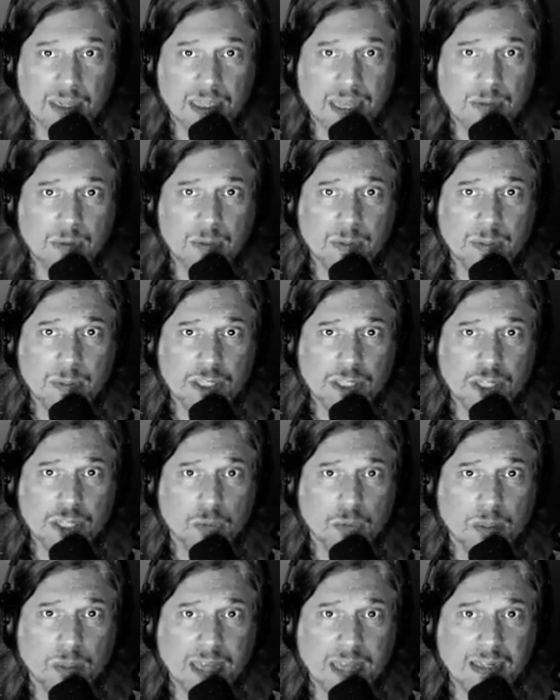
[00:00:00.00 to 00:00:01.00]
That would be
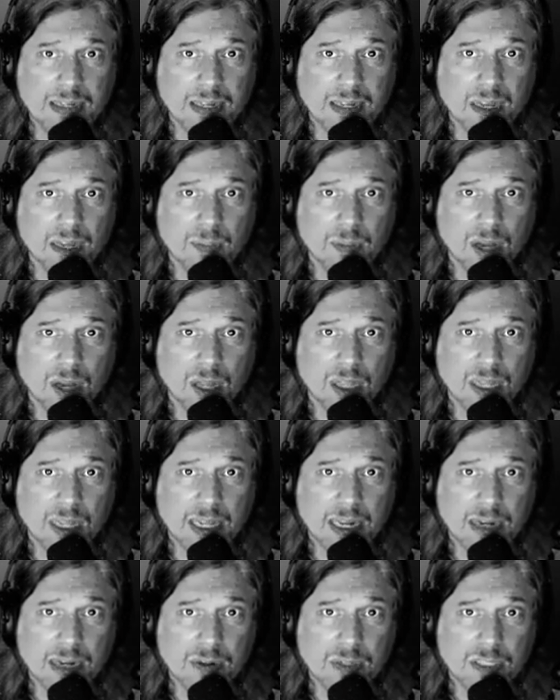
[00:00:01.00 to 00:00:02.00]
Joe Biden and Kamala
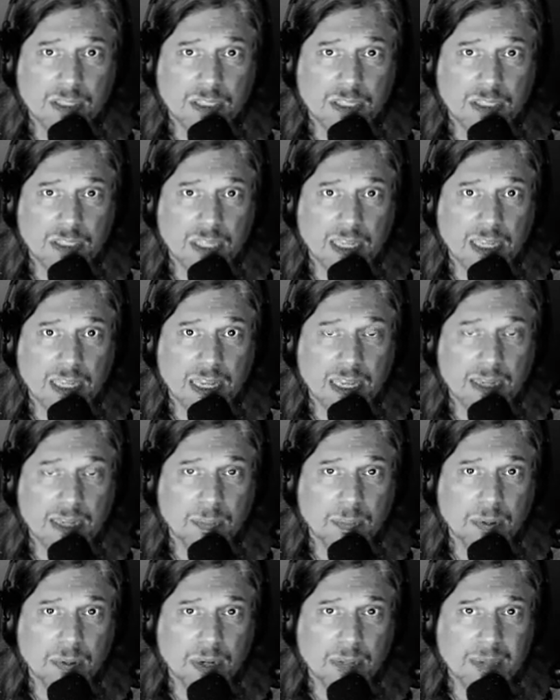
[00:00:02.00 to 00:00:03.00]
Harris
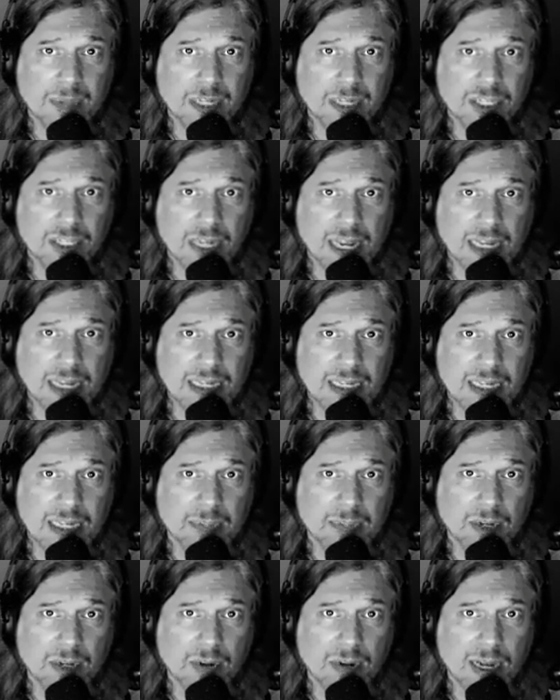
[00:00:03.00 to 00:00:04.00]
and pretty much any
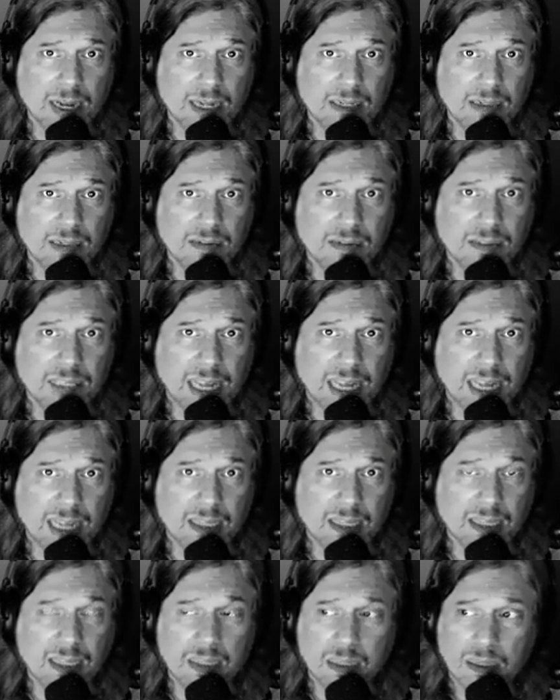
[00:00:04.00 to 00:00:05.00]
Democrat,
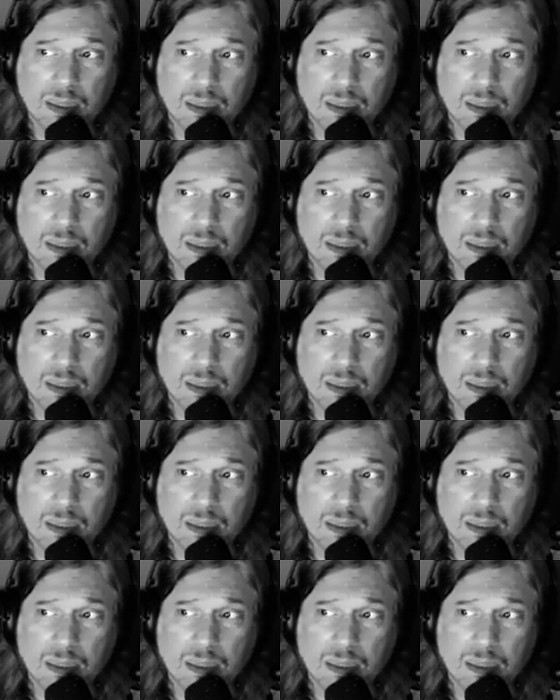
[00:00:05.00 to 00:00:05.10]
sadly.